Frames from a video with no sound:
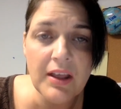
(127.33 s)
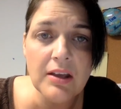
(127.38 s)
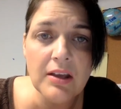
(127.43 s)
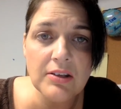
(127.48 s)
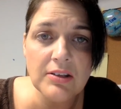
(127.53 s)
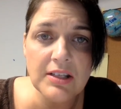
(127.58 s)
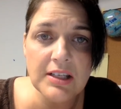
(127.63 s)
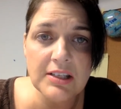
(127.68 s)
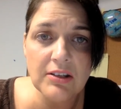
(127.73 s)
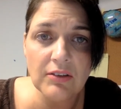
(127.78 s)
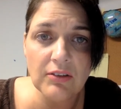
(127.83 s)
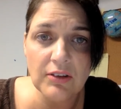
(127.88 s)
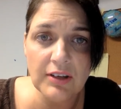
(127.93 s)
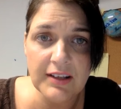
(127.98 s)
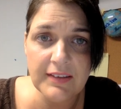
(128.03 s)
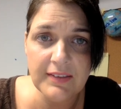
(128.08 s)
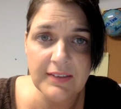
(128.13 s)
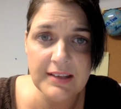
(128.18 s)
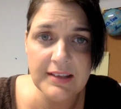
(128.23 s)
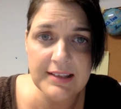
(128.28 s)
You need to look
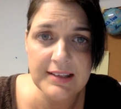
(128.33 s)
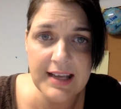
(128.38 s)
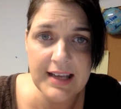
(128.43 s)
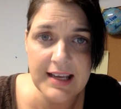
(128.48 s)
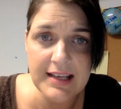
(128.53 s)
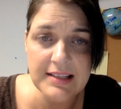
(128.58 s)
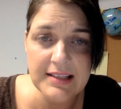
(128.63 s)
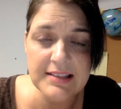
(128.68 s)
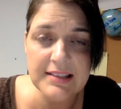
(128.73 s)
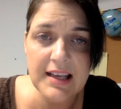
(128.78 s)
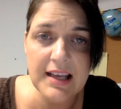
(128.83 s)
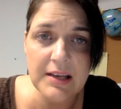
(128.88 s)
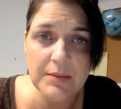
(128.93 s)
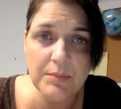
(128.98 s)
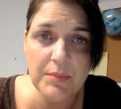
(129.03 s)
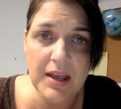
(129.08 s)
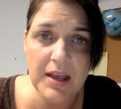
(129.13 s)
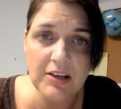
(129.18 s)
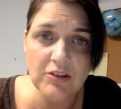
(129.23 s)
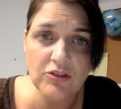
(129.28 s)
at the dates
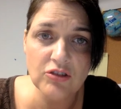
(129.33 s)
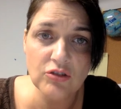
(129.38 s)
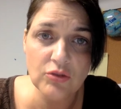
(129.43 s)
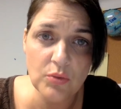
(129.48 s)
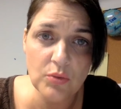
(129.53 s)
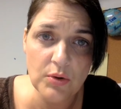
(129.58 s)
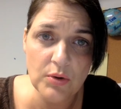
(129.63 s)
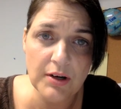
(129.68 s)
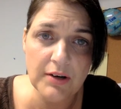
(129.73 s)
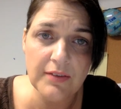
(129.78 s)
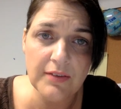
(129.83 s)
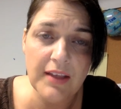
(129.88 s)
and make sure